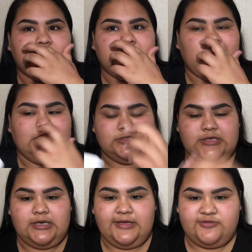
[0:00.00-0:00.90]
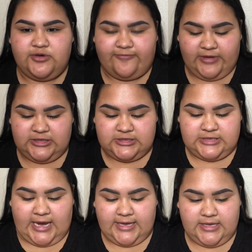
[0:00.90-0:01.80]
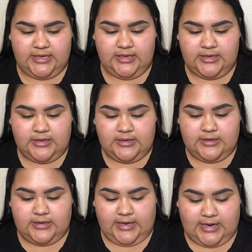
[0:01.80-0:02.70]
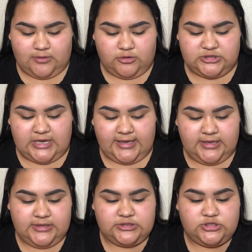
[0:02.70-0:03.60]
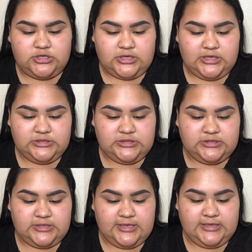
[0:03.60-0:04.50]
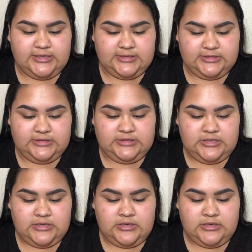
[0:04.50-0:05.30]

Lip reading: this because it leaves your face tacky. And what tackiness does is